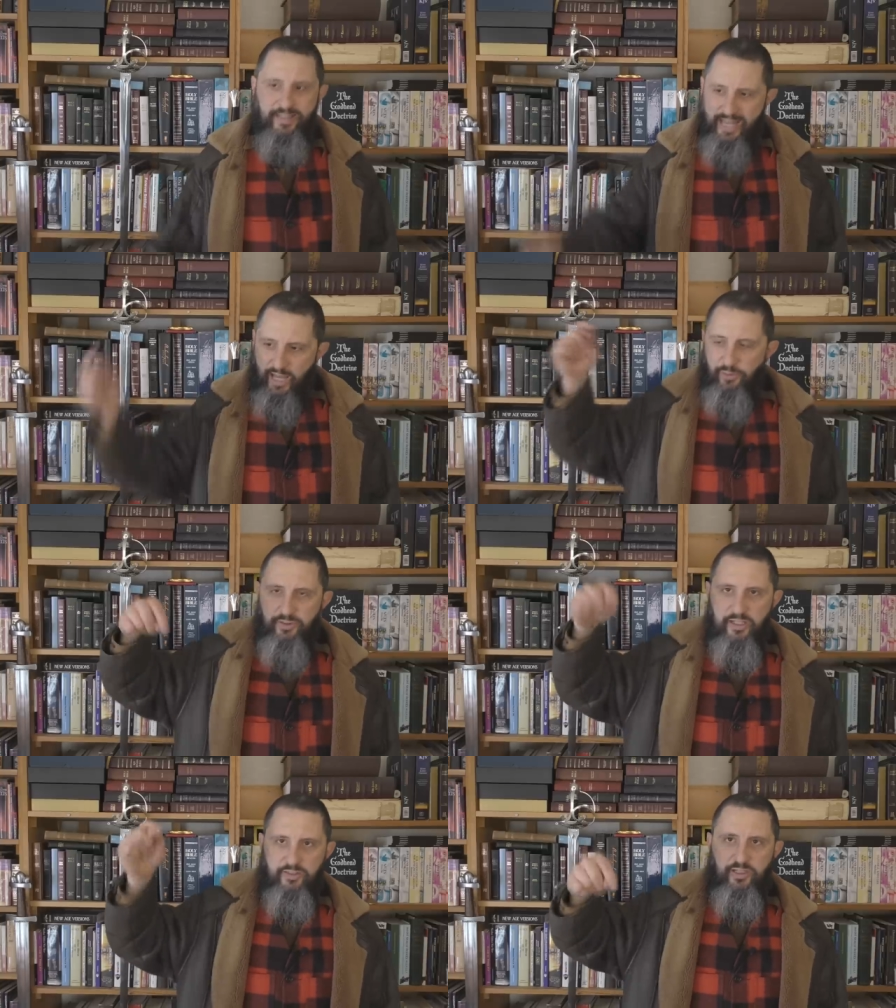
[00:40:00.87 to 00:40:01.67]
Now
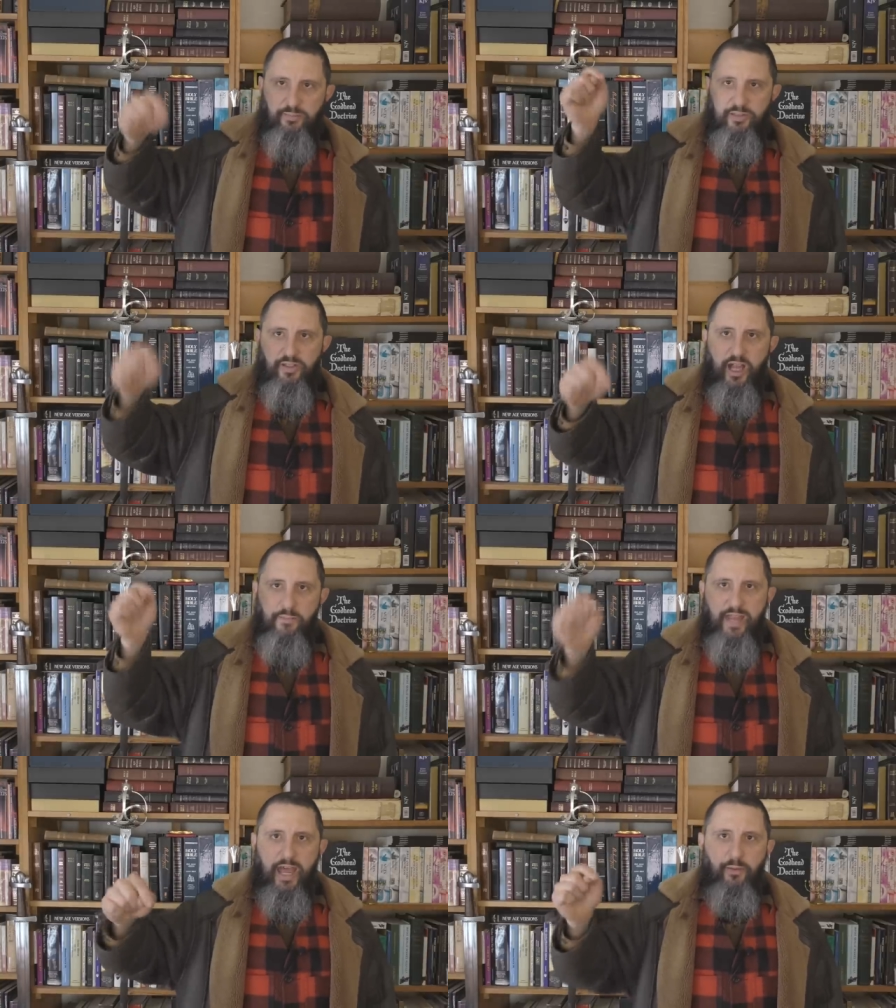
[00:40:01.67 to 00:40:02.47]
is the accepted
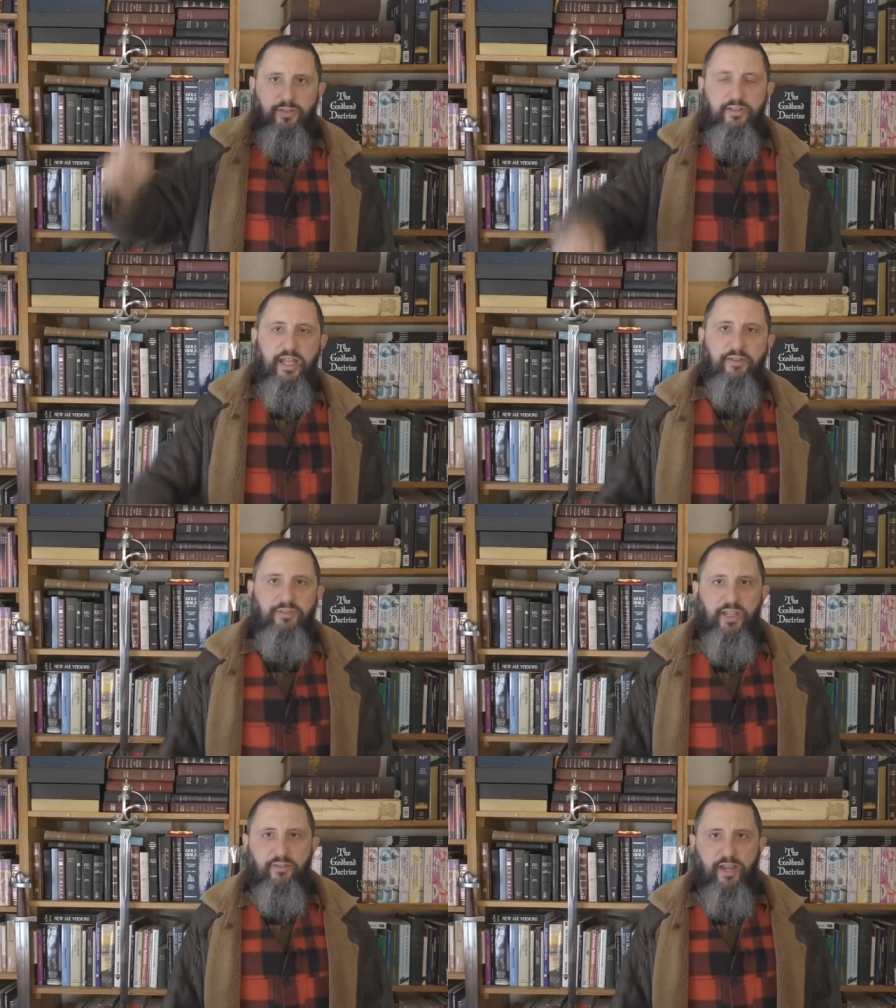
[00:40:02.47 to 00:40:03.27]
time. Now is the day of
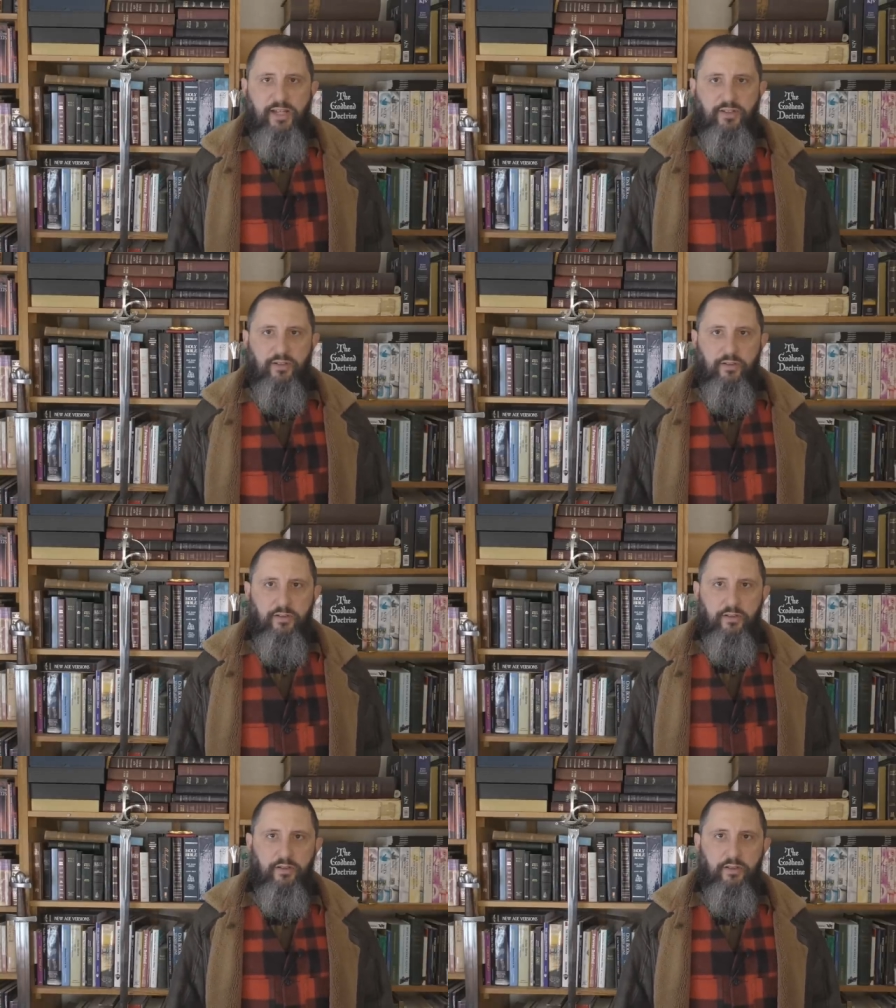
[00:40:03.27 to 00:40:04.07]
salvation.
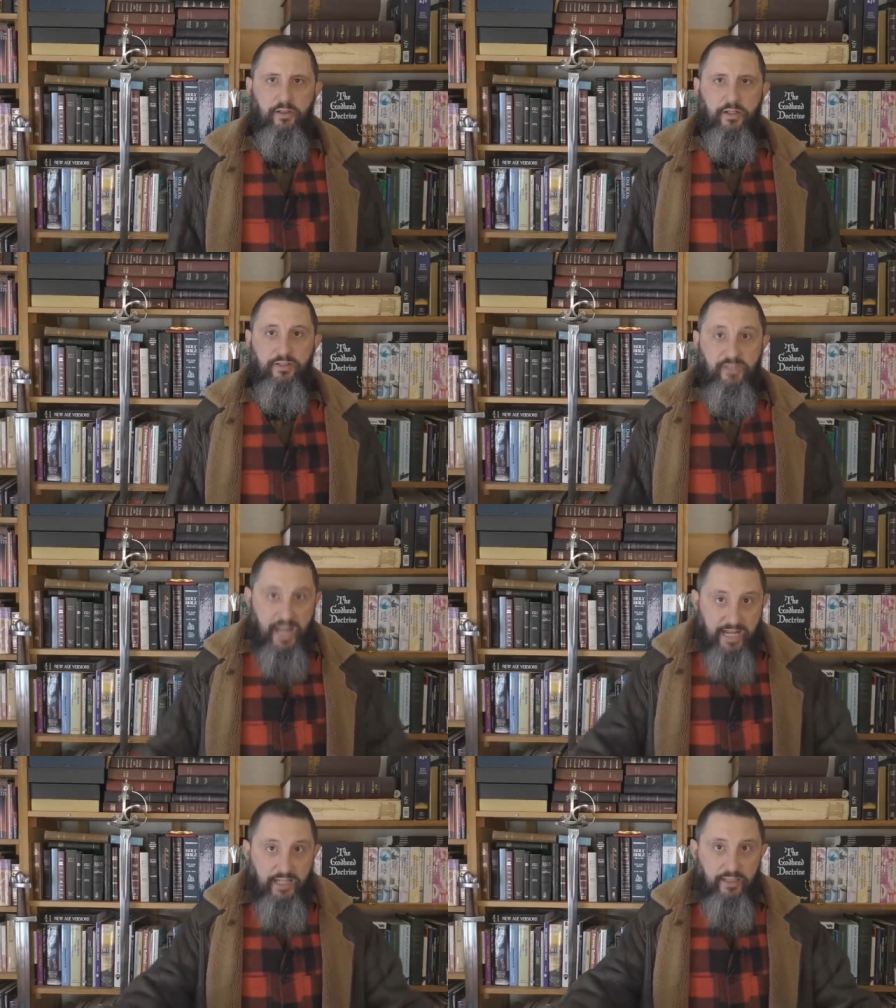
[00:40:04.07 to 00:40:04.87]

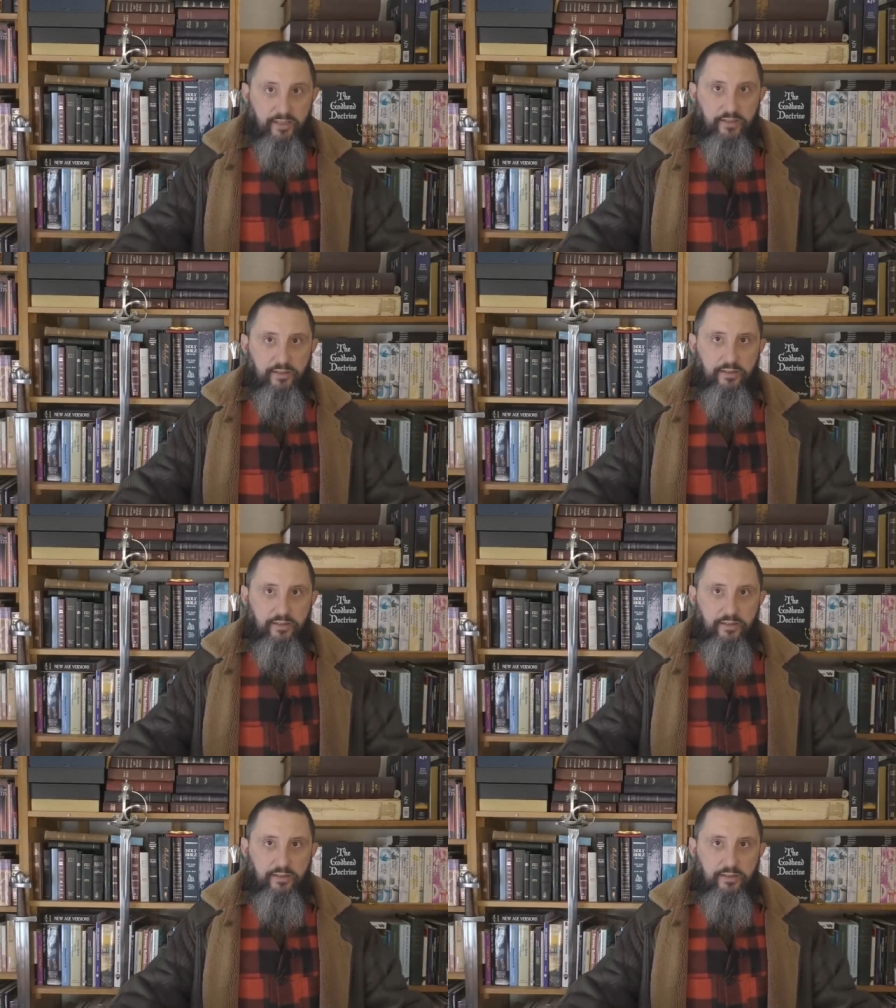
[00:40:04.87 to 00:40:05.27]
Take it.